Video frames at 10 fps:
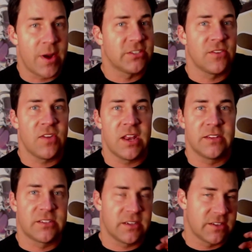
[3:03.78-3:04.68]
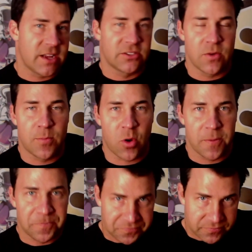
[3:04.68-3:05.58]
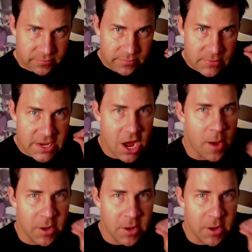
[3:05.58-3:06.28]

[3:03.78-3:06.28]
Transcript: rest of it is not so important. Now